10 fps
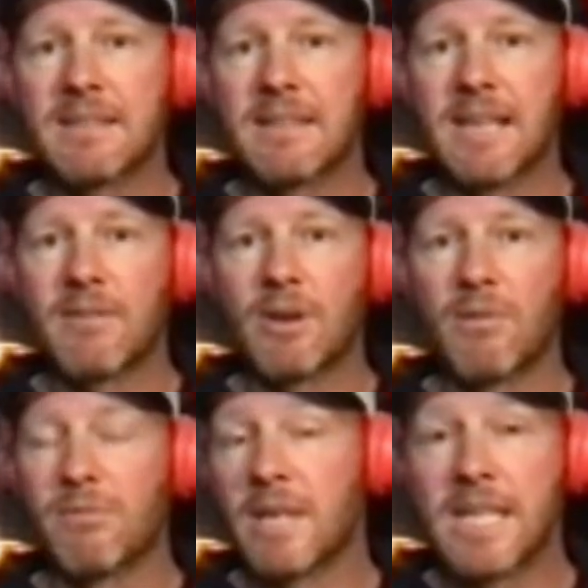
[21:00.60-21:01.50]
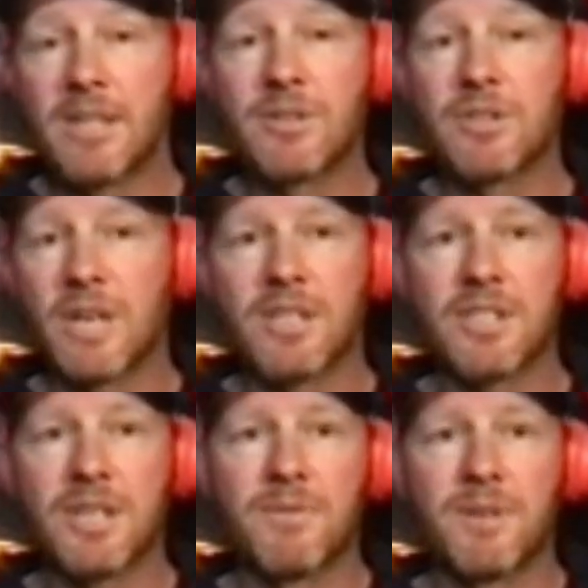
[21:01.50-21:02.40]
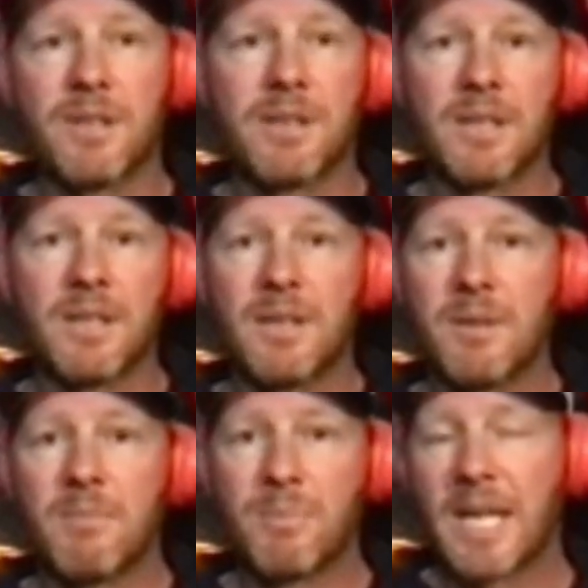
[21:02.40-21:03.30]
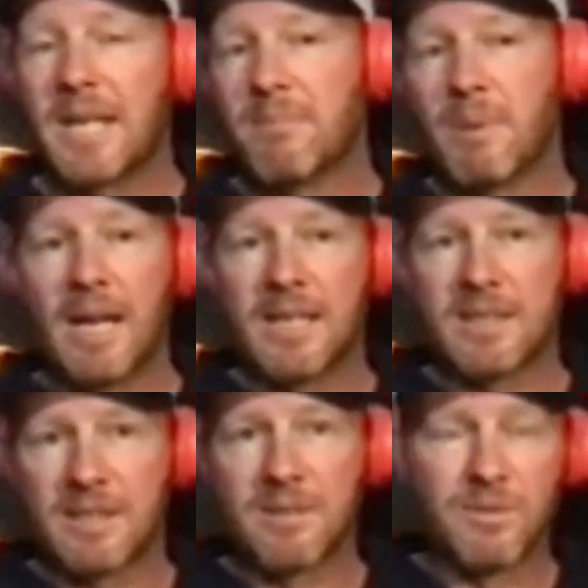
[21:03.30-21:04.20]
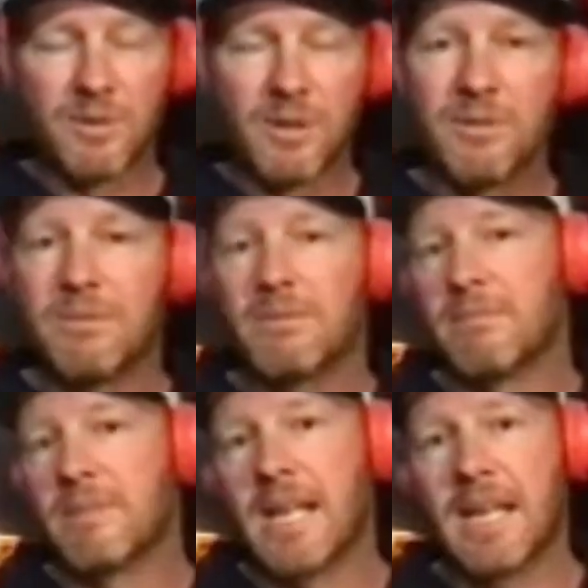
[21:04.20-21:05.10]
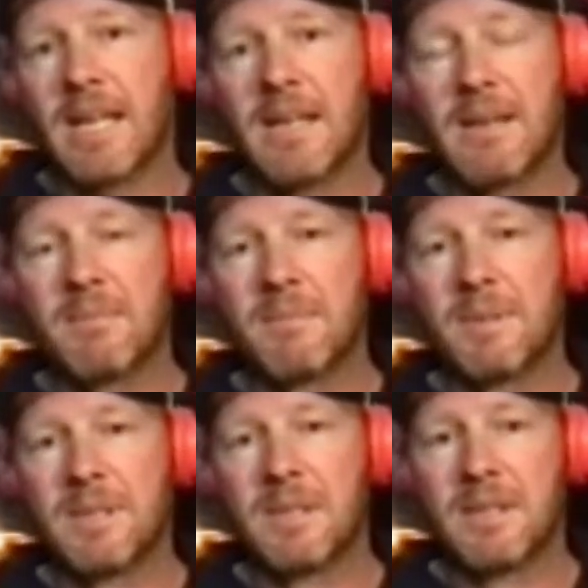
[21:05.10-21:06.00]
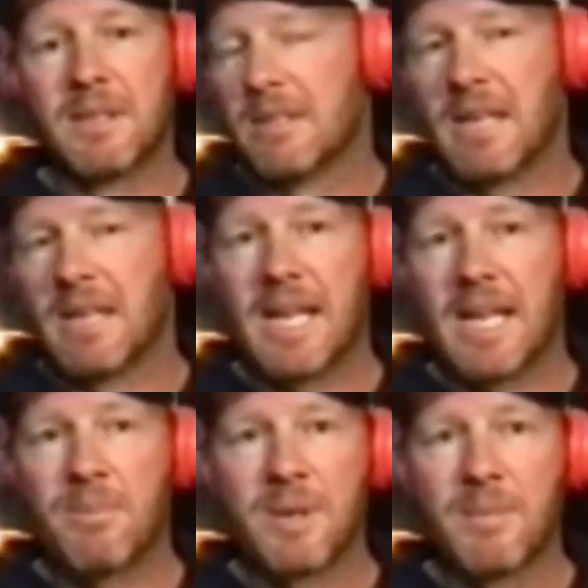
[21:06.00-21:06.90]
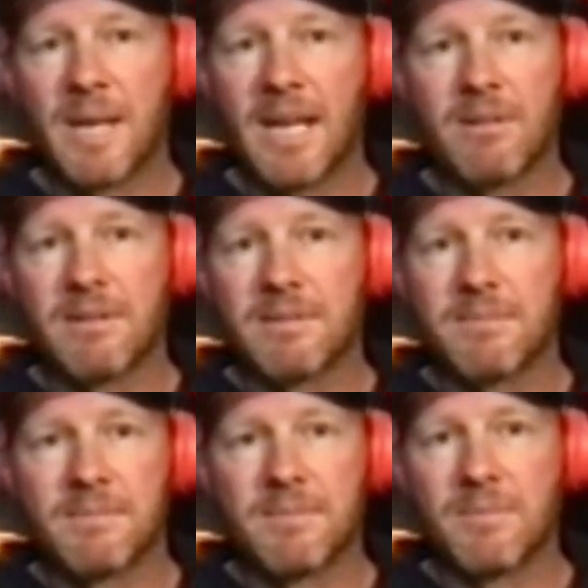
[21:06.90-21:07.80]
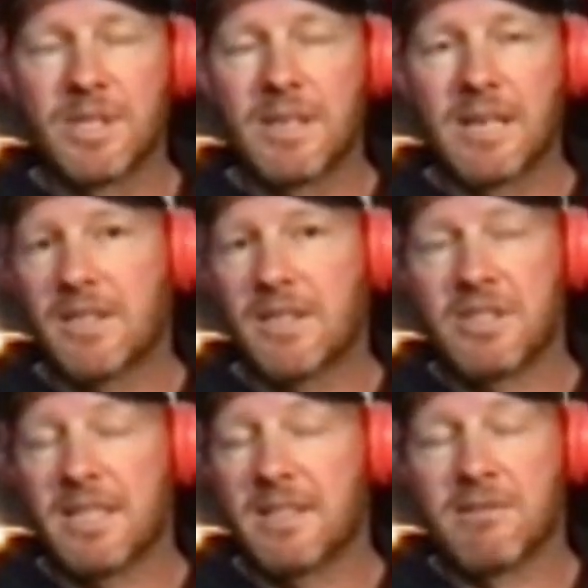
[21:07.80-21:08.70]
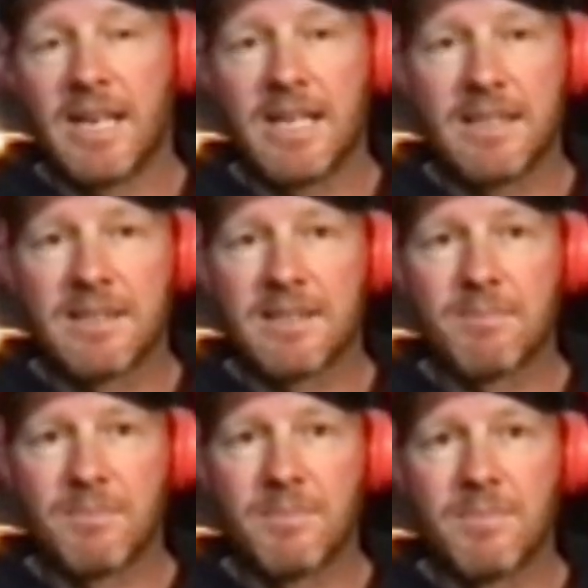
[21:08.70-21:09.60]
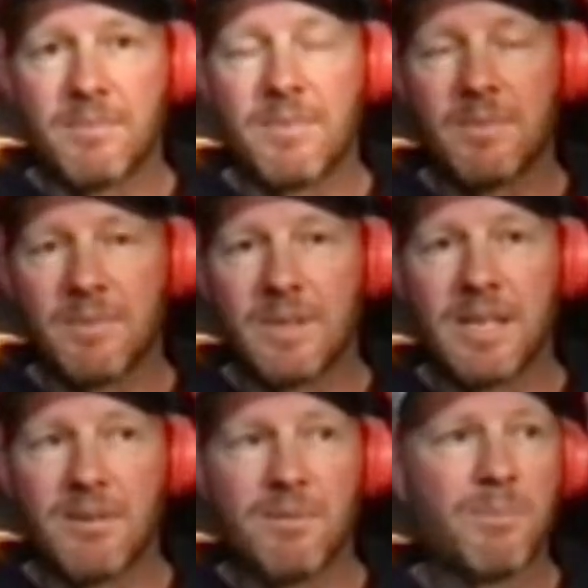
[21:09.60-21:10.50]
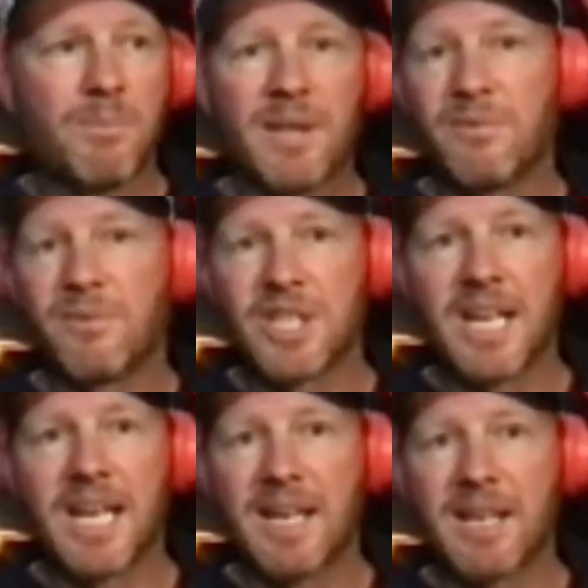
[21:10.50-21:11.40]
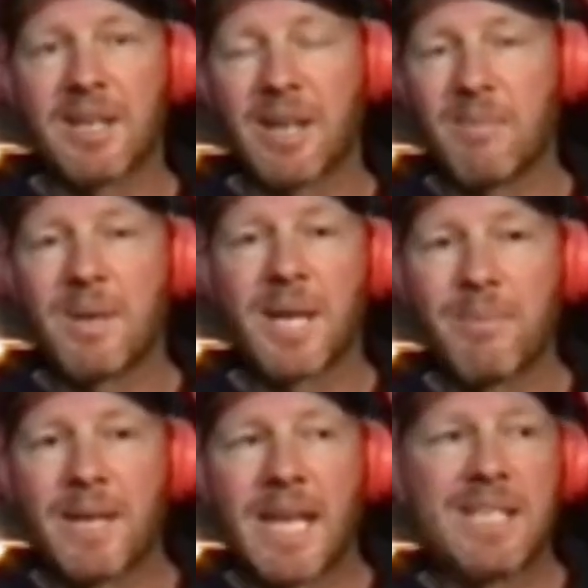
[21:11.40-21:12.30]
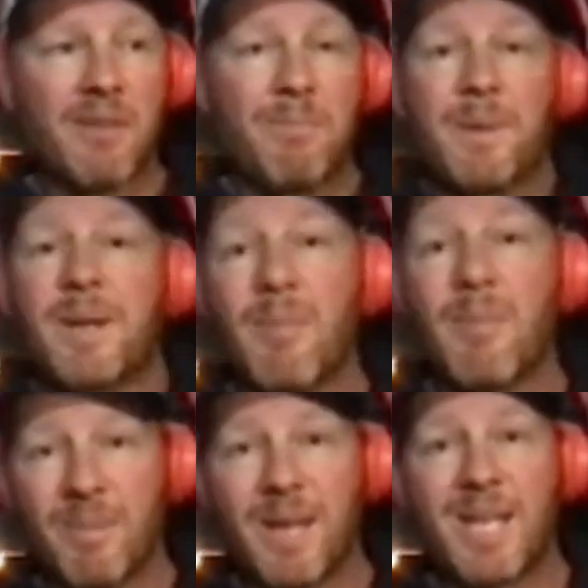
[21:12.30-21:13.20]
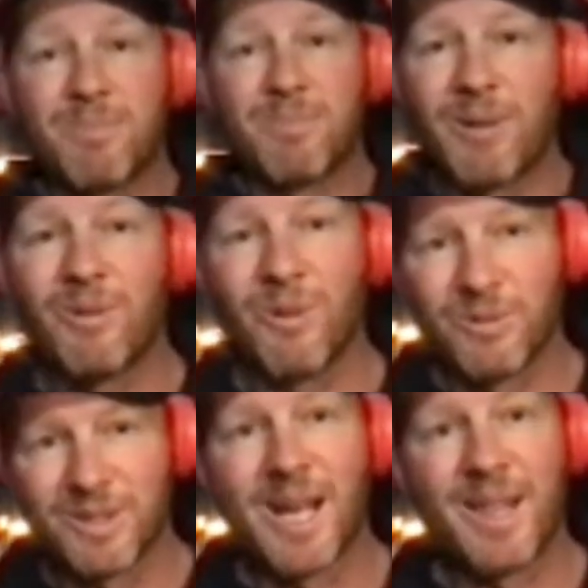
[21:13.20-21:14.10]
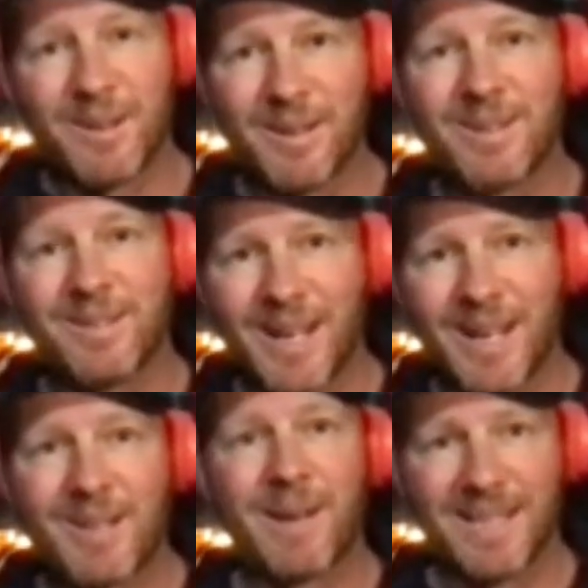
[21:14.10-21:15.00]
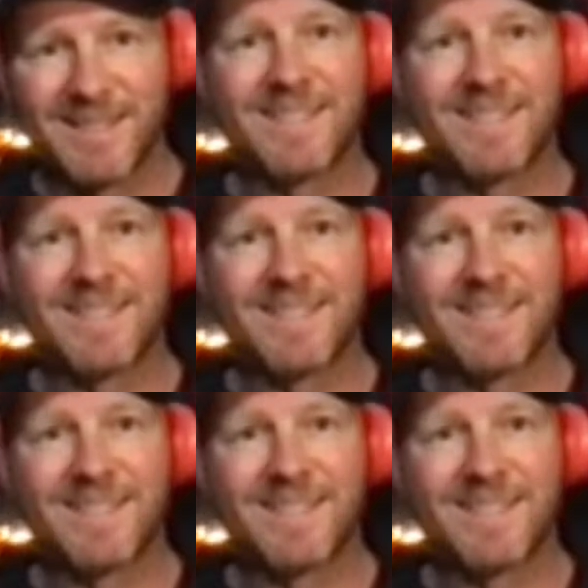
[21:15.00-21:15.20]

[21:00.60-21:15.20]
they've got a really good structure for bringing pilots through and helping them out. And I just think it's great. It's a, you know, breath of fresh air coming up against, I've come up against brick walls at other places.